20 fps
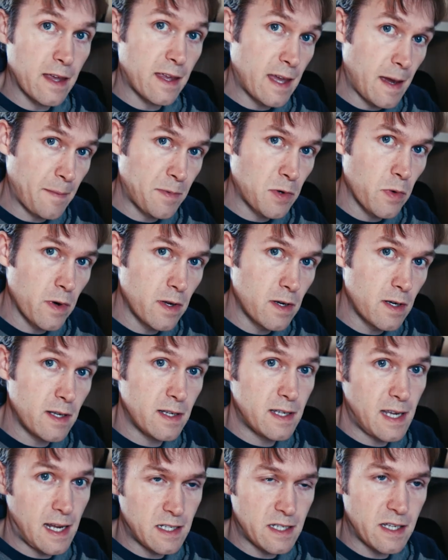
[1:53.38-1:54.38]
They kept one
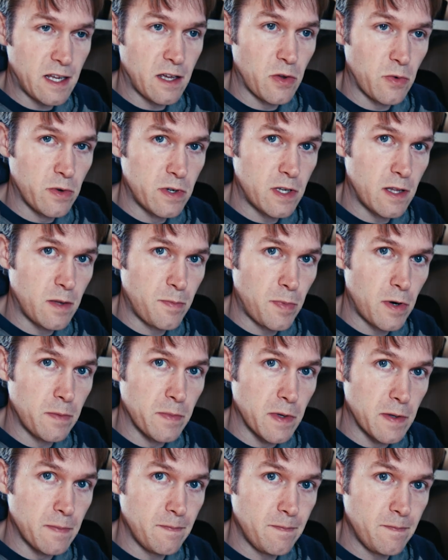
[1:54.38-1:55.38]
and attached the other one to the
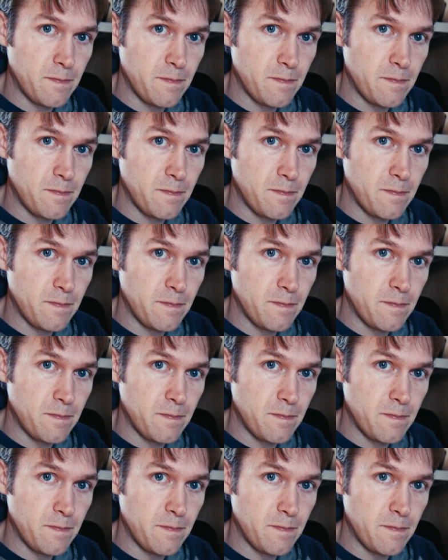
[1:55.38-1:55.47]
permit.